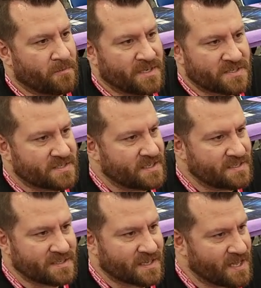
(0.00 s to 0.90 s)
just
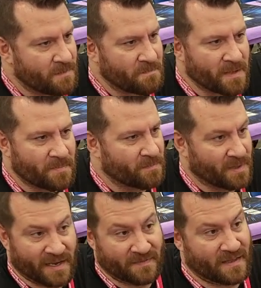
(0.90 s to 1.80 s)
need to keep people
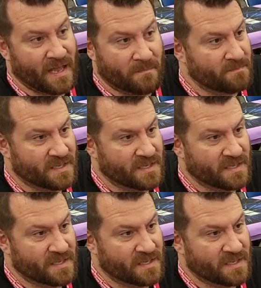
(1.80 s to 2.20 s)
playing the game.